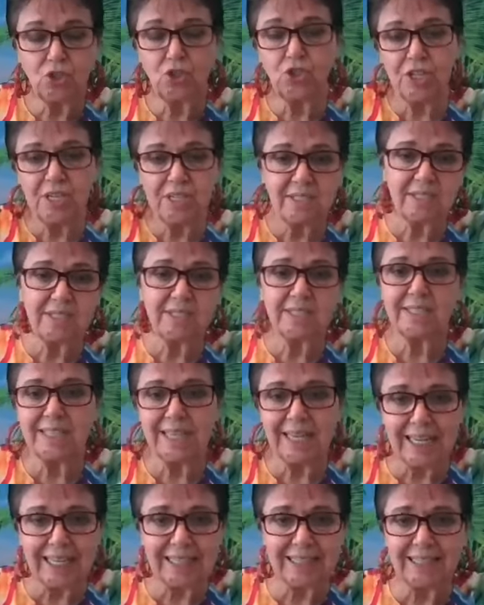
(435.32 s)
Jesus
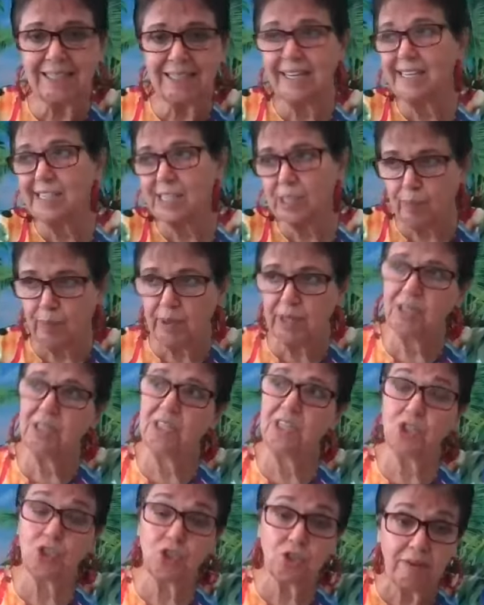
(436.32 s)
had the
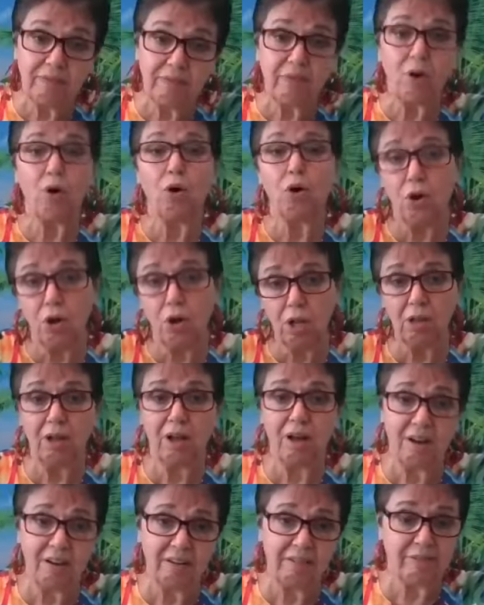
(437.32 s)
experience of
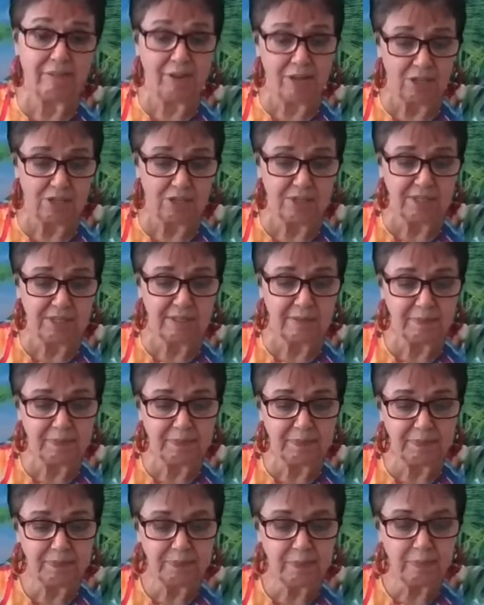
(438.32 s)
all of us.
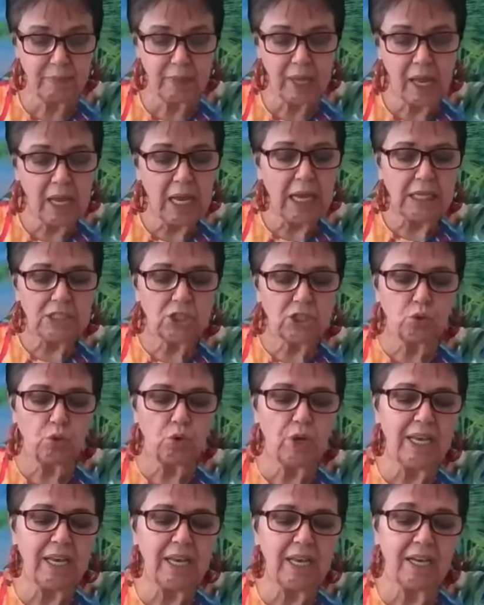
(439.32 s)

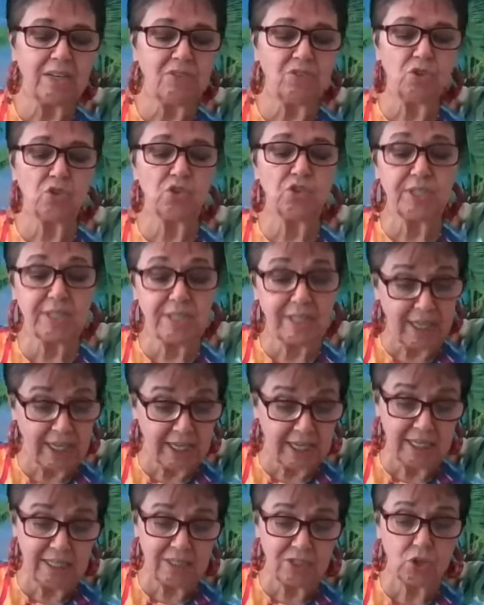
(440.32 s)
So he
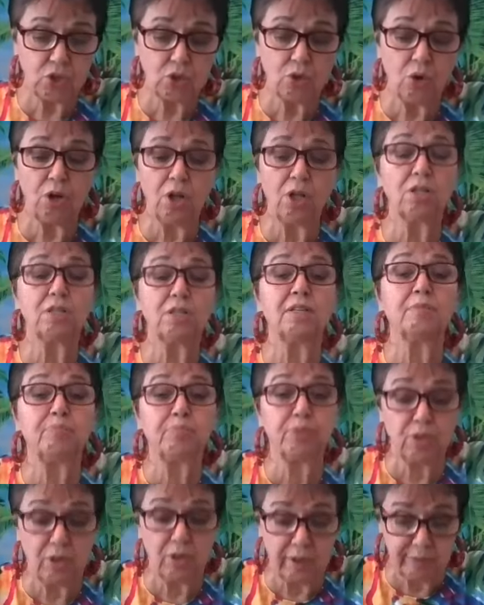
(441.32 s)
understands all the
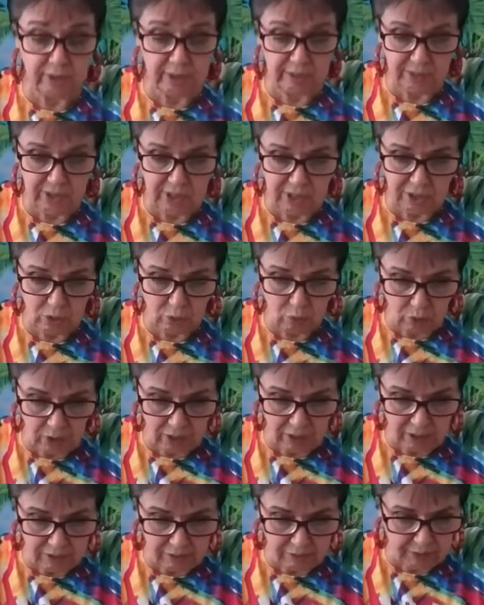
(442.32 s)
problems that
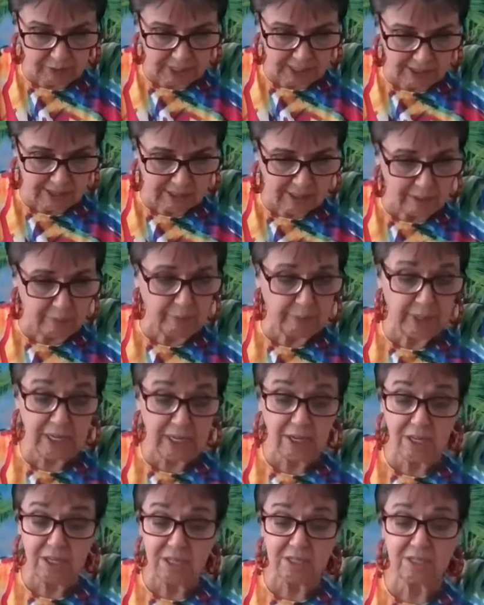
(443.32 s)
we are facing
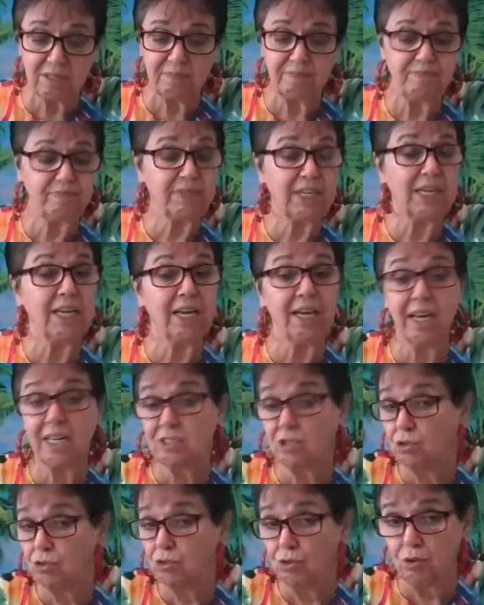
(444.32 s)
because he
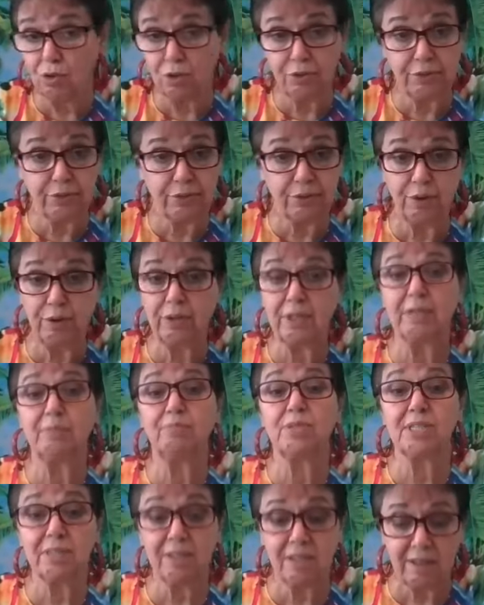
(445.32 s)
had to go through
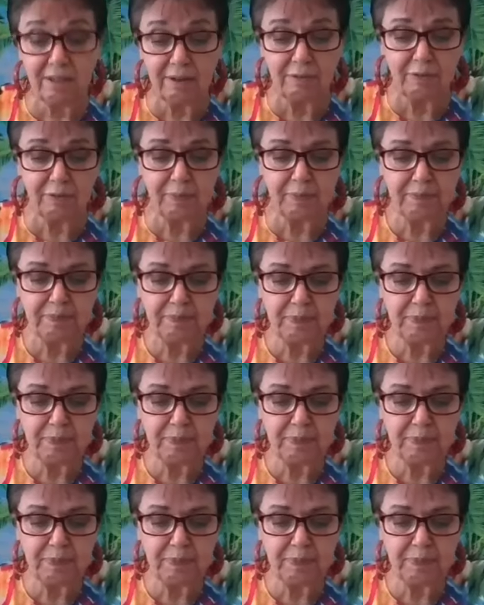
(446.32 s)
himself.